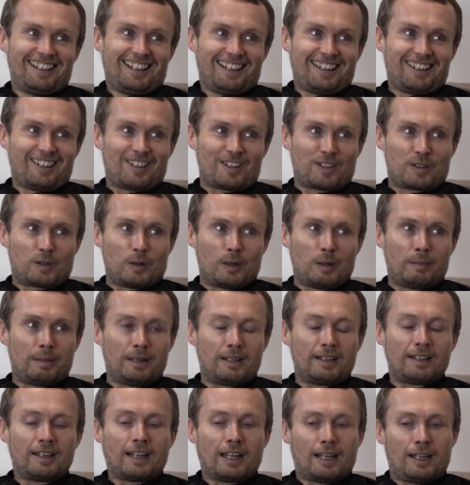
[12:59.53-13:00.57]
another story,
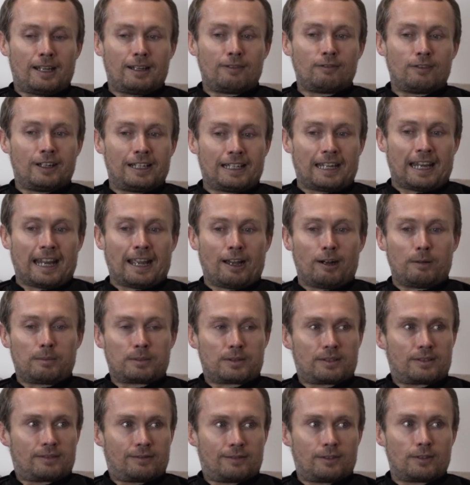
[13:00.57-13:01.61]
but it really
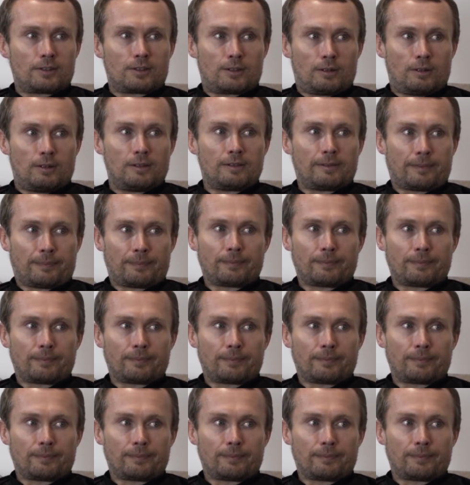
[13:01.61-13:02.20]
helped for sure.